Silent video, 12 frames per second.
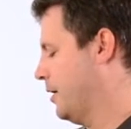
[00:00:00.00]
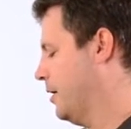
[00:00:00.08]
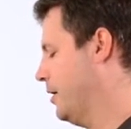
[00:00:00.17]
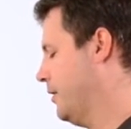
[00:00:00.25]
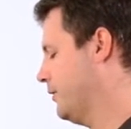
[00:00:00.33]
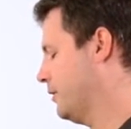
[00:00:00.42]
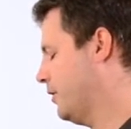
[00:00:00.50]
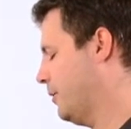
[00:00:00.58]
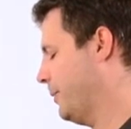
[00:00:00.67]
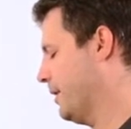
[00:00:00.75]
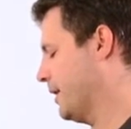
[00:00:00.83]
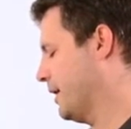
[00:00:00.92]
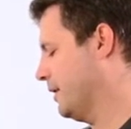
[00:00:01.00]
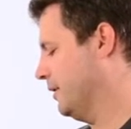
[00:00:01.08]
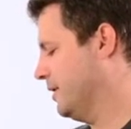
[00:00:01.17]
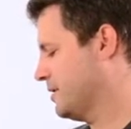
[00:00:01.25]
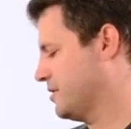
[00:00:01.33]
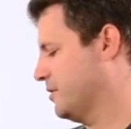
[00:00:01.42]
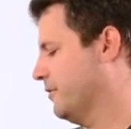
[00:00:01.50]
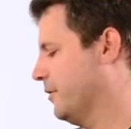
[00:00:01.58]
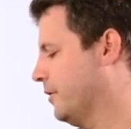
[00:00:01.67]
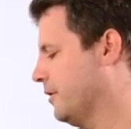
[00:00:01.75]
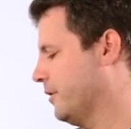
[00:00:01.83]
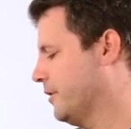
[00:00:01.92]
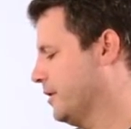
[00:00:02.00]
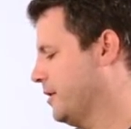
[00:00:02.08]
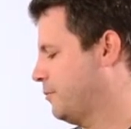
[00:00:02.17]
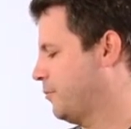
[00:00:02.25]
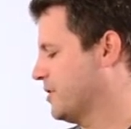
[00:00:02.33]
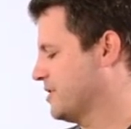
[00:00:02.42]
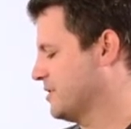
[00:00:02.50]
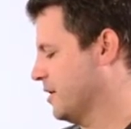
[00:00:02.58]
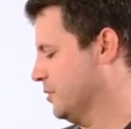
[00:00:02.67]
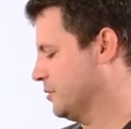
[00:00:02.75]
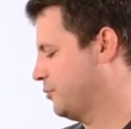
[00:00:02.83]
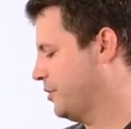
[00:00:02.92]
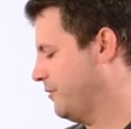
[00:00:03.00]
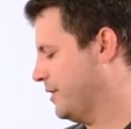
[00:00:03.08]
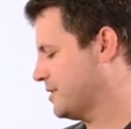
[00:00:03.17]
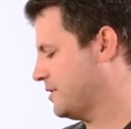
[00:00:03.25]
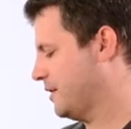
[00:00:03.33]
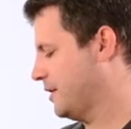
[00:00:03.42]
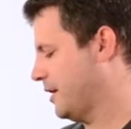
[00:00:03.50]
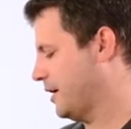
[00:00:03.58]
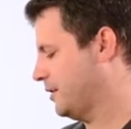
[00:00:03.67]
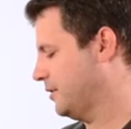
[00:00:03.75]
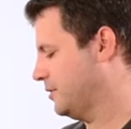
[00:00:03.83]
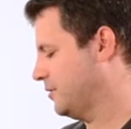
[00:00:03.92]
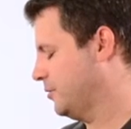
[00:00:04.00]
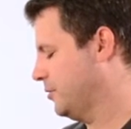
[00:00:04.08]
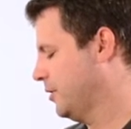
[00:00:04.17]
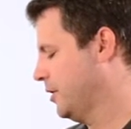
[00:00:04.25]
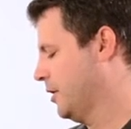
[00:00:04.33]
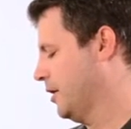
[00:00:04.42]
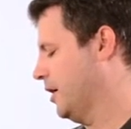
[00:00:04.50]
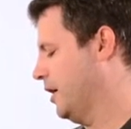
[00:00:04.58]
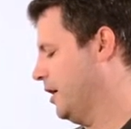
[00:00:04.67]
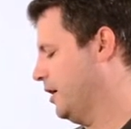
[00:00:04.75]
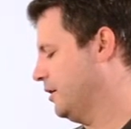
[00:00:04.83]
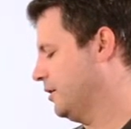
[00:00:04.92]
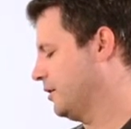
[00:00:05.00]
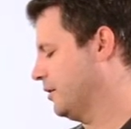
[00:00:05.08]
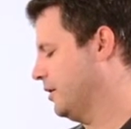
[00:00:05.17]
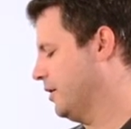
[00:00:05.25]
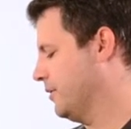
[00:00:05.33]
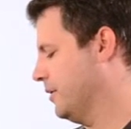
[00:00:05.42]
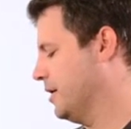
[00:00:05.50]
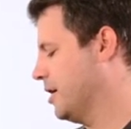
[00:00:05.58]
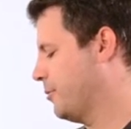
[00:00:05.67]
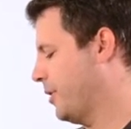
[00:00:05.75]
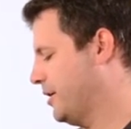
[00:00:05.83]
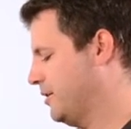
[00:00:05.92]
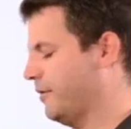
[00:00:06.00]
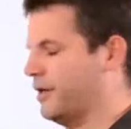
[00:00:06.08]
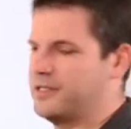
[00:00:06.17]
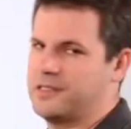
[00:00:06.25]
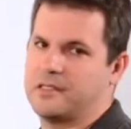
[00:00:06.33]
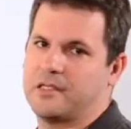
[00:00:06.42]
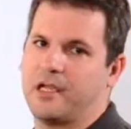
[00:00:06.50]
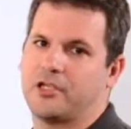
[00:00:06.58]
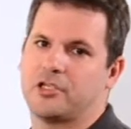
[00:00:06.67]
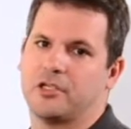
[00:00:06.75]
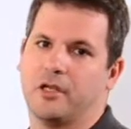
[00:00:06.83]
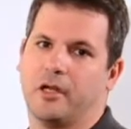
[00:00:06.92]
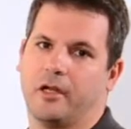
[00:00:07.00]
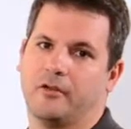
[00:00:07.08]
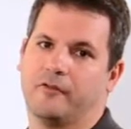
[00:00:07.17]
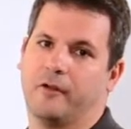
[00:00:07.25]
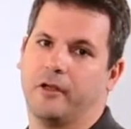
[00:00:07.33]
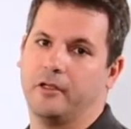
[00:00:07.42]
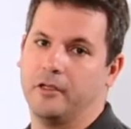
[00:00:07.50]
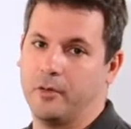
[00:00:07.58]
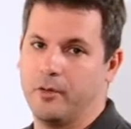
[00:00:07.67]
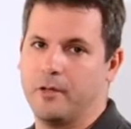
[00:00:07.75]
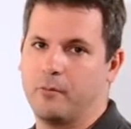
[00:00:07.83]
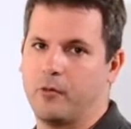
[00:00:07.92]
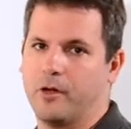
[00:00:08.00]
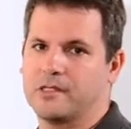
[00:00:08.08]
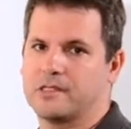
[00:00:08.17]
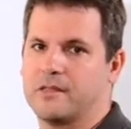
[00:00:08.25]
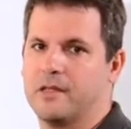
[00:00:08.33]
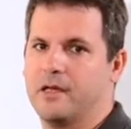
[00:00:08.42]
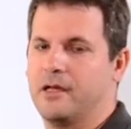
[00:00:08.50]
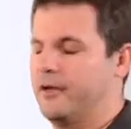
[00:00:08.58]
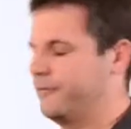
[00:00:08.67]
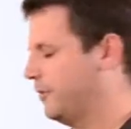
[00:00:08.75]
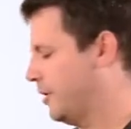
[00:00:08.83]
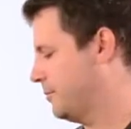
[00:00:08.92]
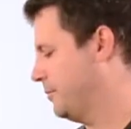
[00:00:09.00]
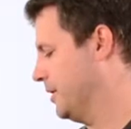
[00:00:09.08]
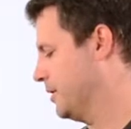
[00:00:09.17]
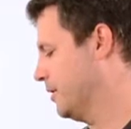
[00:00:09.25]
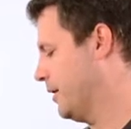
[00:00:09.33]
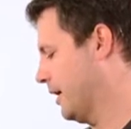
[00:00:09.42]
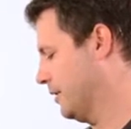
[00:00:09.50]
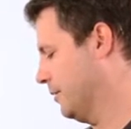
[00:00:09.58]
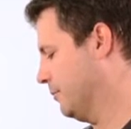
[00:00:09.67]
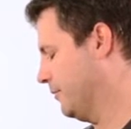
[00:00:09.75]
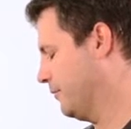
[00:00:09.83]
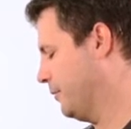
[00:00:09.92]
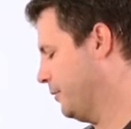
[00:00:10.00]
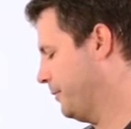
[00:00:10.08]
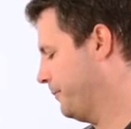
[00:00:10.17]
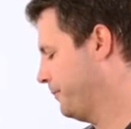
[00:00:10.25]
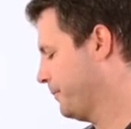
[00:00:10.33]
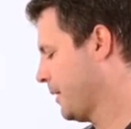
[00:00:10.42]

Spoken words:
On the top I get a list of all the heat presses I was previously connected to, and in the Nearby Devices section I can find new heat presses that have not been connected before.